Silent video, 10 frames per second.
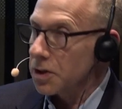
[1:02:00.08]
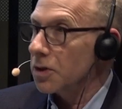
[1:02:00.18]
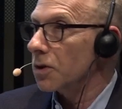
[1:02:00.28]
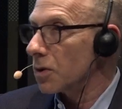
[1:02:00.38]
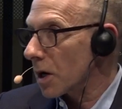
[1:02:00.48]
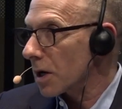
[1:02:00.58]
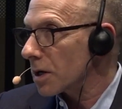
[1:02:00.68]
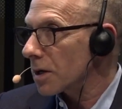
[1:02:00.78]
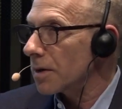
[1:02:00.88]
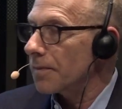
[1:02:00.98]
in New
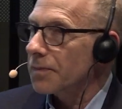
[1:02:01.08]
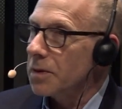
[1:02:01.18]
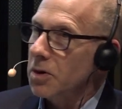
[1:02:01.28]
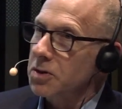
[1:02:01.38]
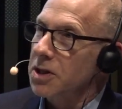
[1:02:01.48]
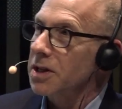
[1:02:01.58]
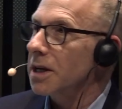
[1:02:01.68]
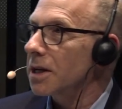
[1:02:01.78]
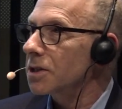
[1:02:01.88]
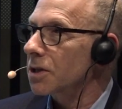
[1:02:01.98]
York, most of the
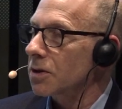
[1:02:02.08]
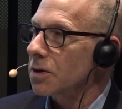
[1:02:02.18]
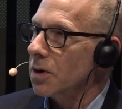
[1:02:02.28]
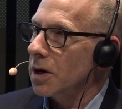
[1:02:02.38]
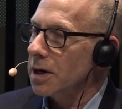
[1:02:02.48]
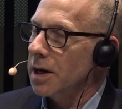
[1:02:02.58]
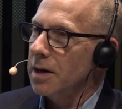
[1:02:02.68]
kids in New York,